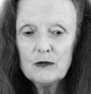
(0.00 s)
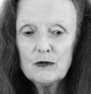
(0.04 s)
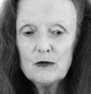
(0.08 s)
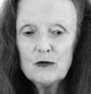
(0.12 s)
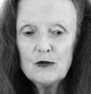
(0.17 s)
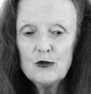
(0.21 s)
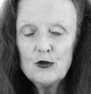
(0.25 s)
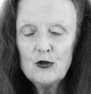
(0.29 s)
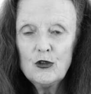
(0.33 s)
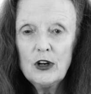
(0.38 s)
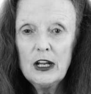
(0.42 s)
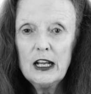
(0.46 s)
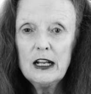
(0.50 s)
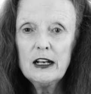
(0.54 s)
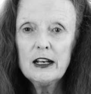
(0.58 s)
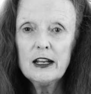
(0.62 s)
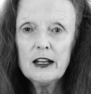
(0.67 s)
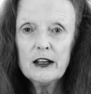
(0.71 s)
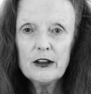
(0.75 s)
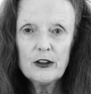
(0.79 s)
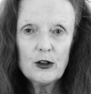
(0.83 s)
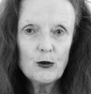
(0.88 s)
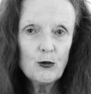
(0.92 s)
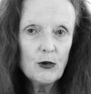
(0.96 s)

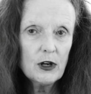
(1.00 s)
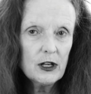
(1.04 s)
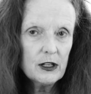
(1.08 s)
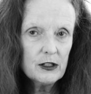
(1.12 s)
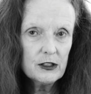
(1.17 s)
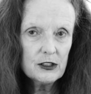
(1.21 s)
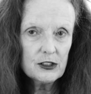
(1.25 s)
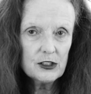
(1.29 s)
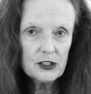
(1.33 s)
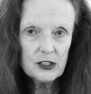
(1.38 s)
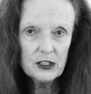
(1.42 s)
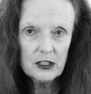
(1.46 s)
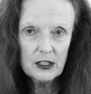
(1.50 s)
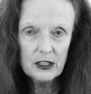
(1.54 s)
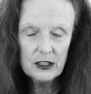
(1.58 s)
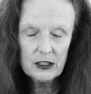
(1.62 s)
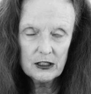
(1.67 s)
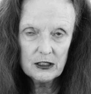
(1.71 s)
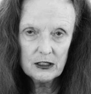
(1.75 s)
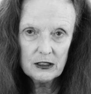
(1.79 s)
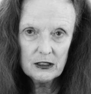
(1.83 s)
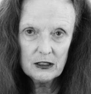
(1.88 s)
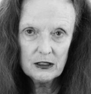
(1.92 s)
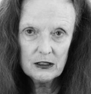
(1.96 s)
really are the ones
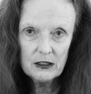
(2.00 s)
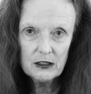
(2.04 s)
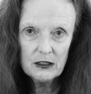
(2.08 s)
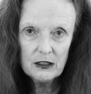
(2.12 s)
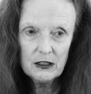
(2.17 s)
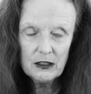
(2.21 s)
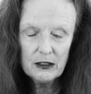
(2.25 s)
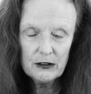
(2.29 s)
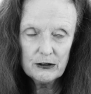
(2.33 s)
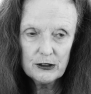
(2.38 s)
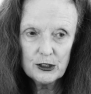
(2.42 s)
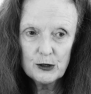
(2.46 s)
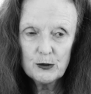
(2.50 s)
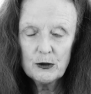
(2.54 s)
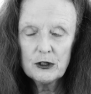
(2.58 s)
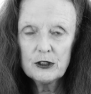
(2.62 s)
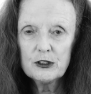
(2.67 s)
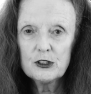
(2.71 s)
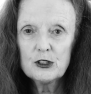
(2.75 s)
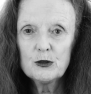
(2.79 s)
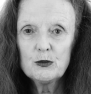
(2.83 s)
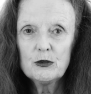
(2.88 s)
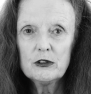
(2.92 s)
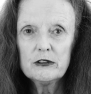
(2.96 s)
that are
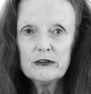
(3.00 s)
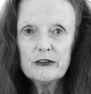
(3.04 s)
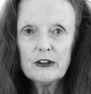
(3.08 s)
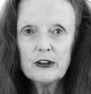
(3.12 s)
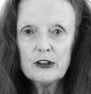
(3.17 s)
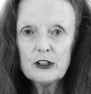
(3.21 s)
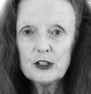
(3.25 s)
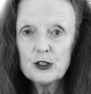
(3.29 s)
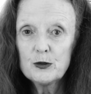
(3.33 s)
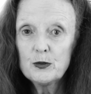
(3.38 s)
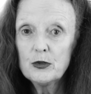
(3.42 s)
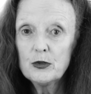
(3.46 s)
responsible for this